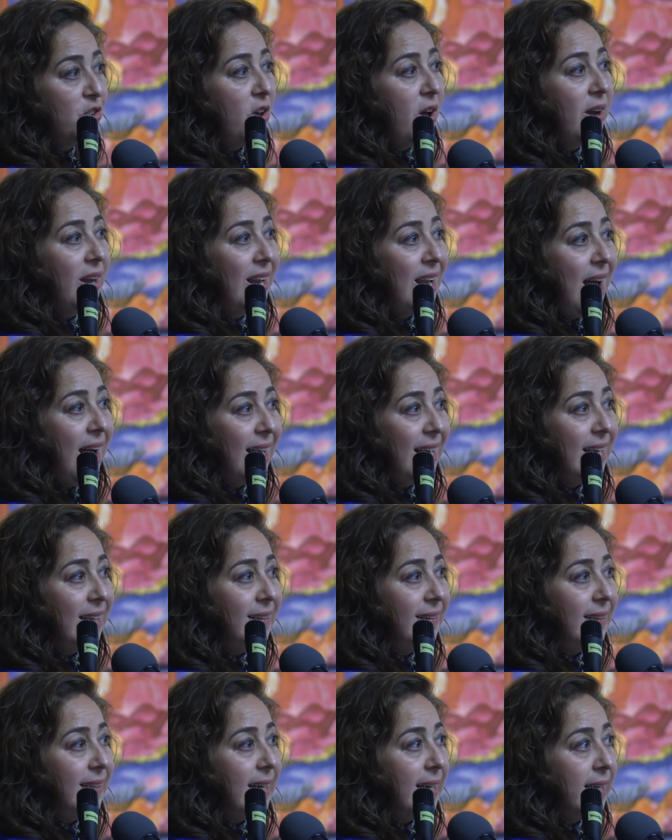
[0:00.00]
song in
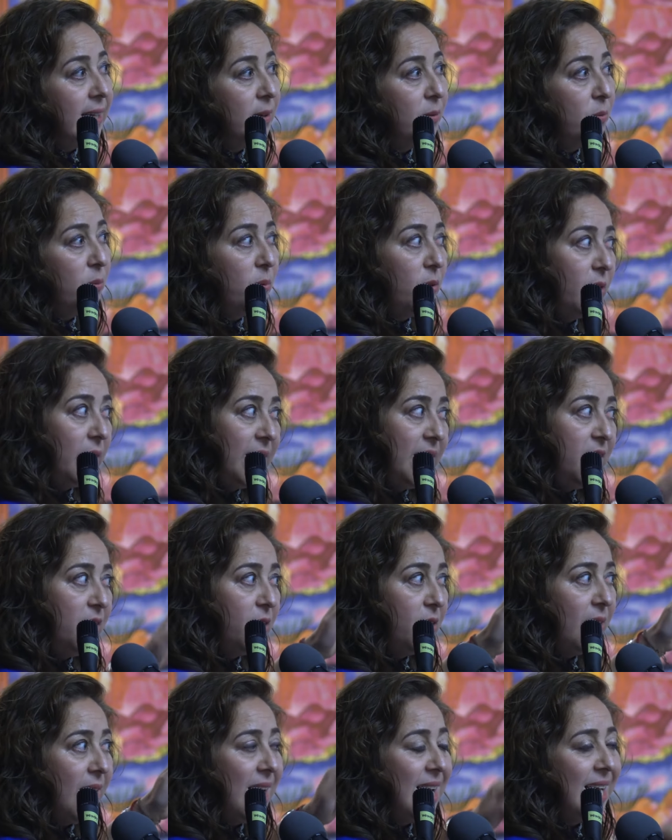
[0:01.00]
Haketia, we'll
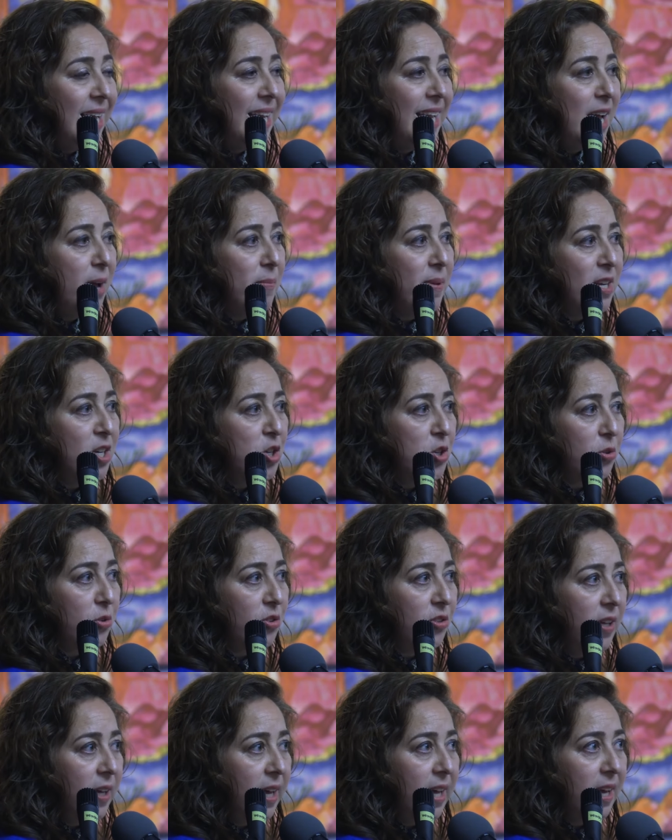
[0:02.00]
hear Alegría Benjo
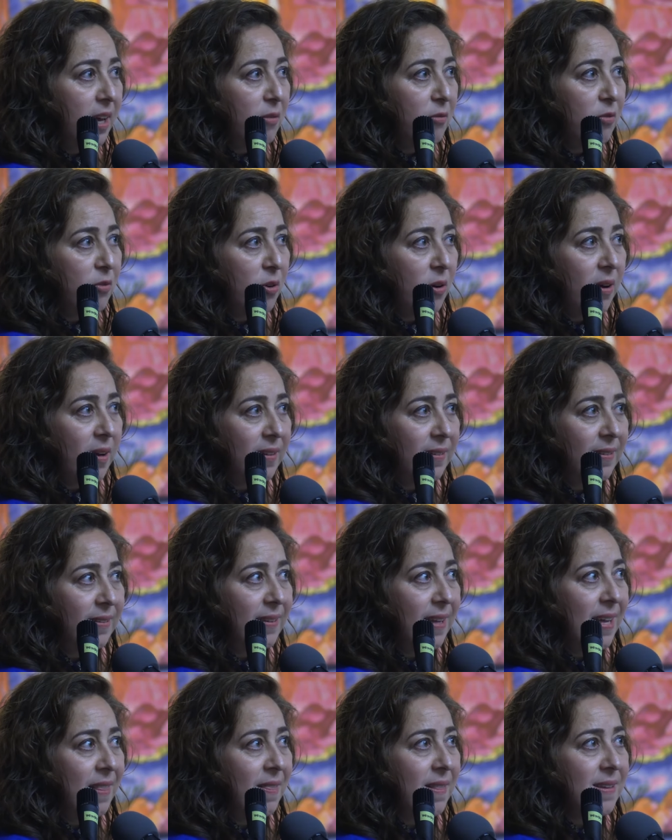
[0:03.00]
singing it for us
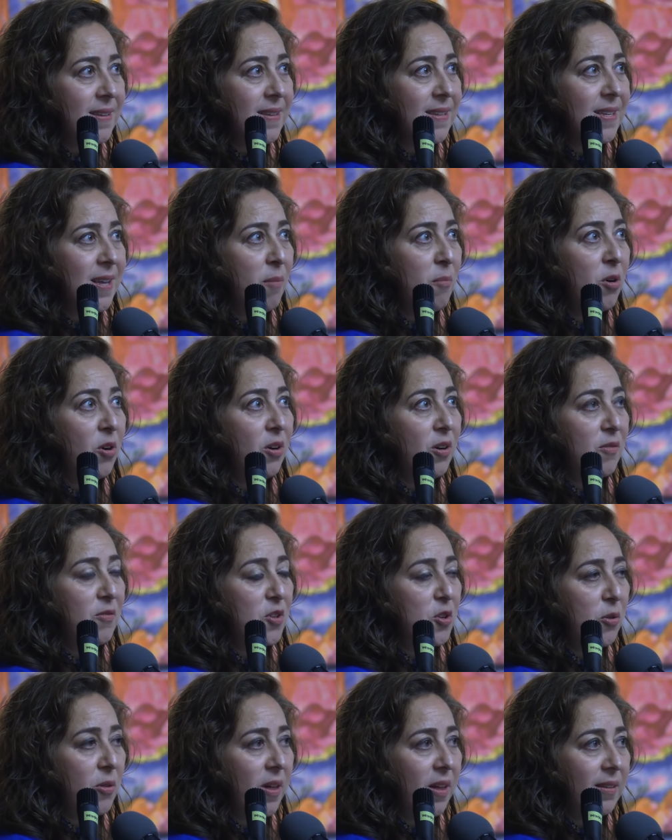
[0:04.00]
in the summer of
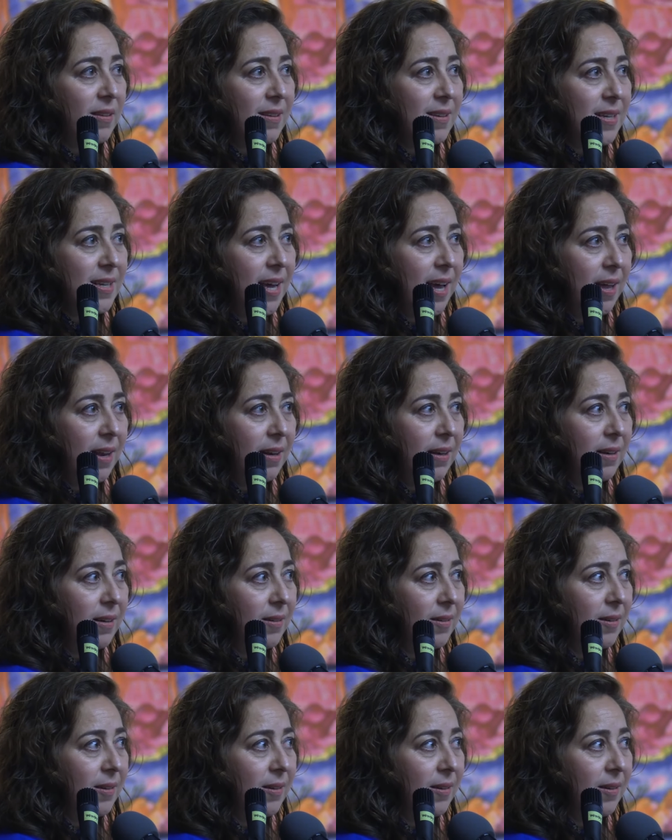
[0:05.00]
2010.